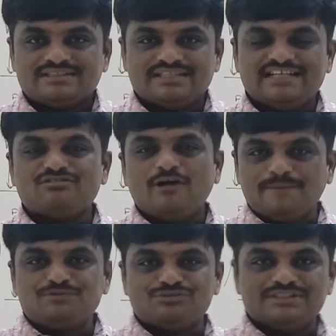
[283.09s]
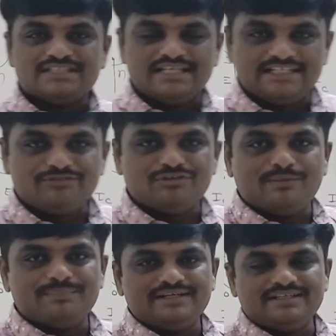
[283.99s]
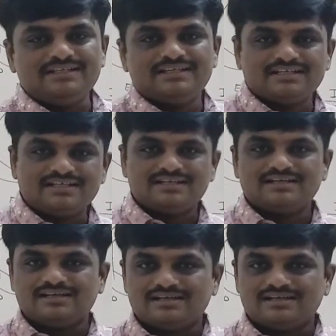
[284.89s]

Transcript: that is off switch, and it will operate in